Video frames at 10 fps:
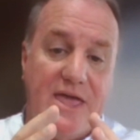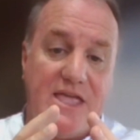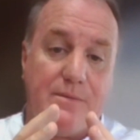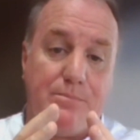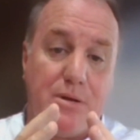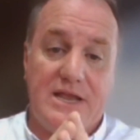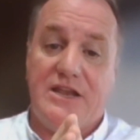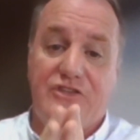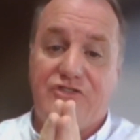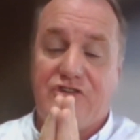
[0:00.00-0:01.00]

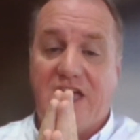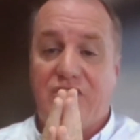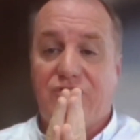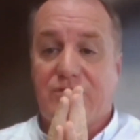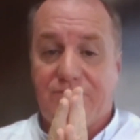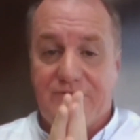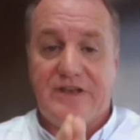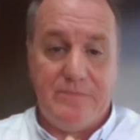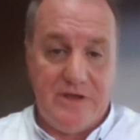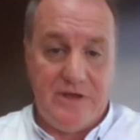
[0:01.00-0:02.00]
completely change the
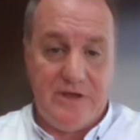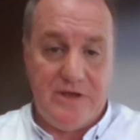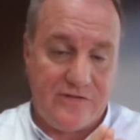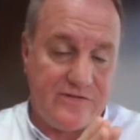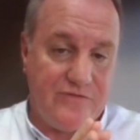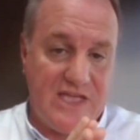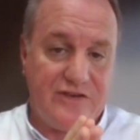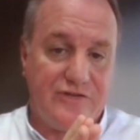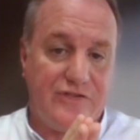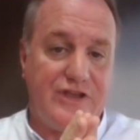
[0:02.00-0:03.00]
fundamental basis of the
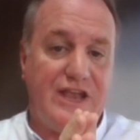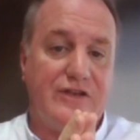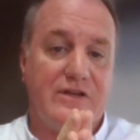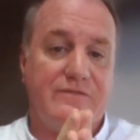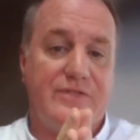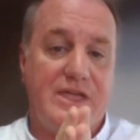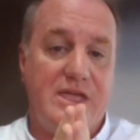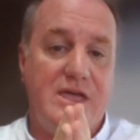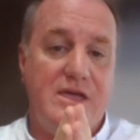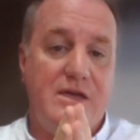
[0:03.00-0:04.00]
understanding of
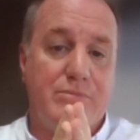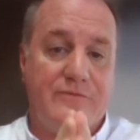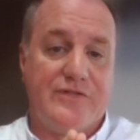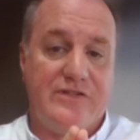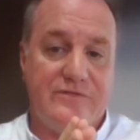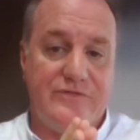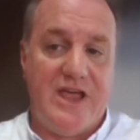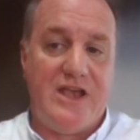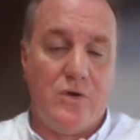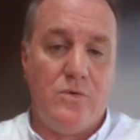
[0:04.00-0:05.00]
the prophecies of
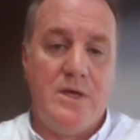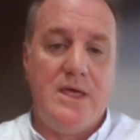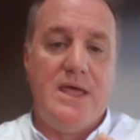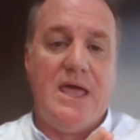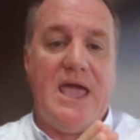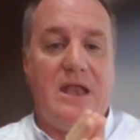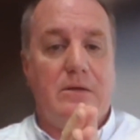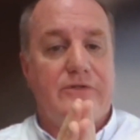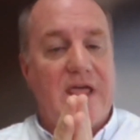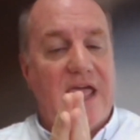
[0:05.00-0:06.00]
Daniel,
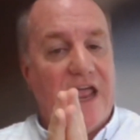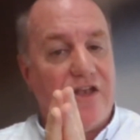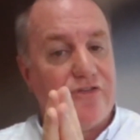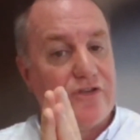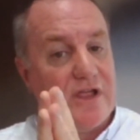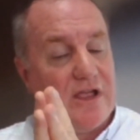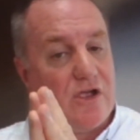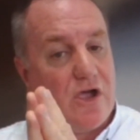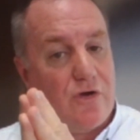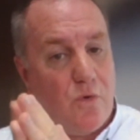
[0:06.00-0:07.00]
and
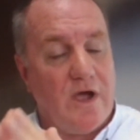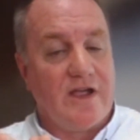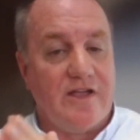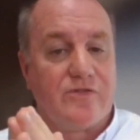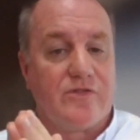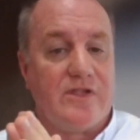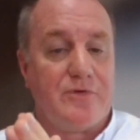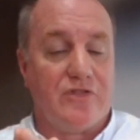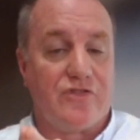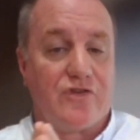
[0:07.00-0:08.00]
go quite
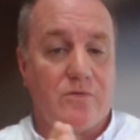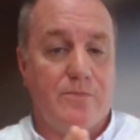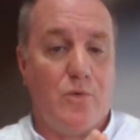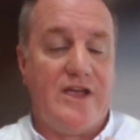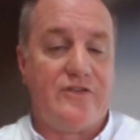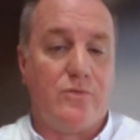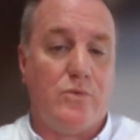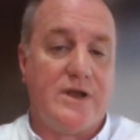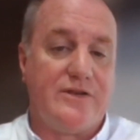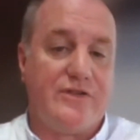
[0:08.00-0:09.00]
some considerable way
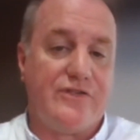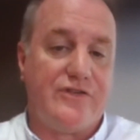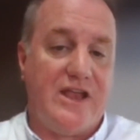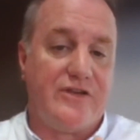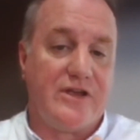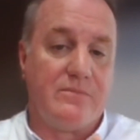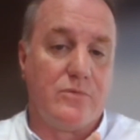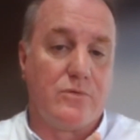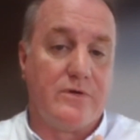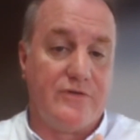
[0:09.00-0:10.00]
toward understanding
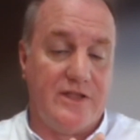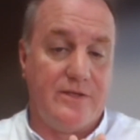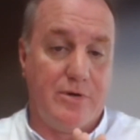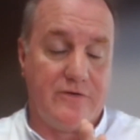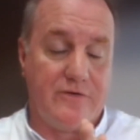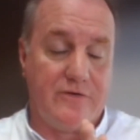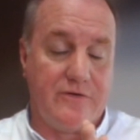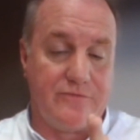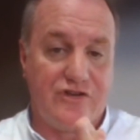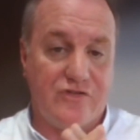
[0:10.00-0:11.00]
the book of
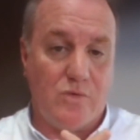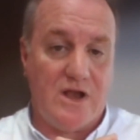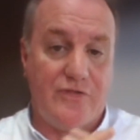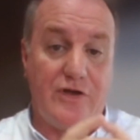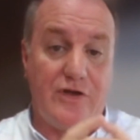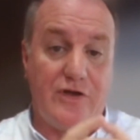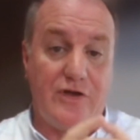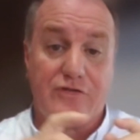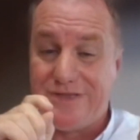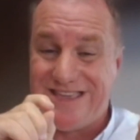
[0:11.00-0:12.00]
Revelation as well. And those are the
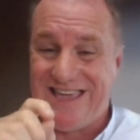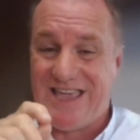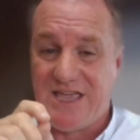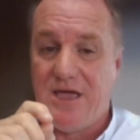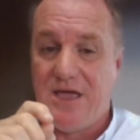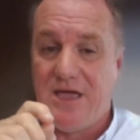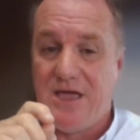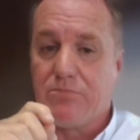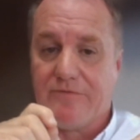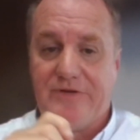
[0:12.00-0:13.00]
two key
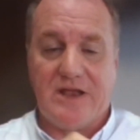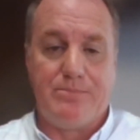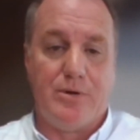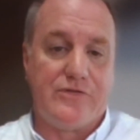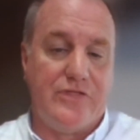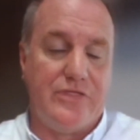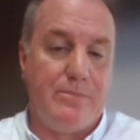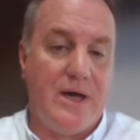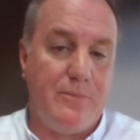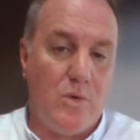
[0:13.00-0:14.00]
prophetic books in the
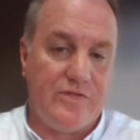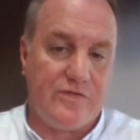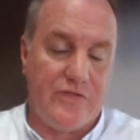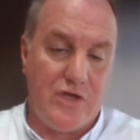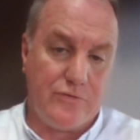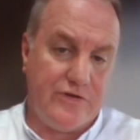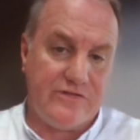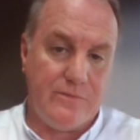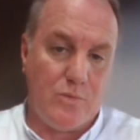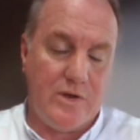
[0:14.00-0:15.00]
Bible. One's in the Old
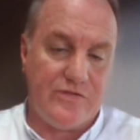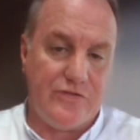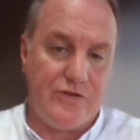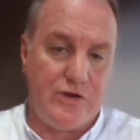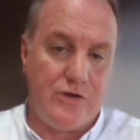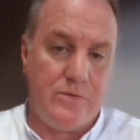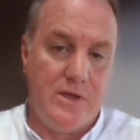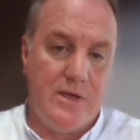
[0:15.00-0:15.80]
Testament, one's in the New.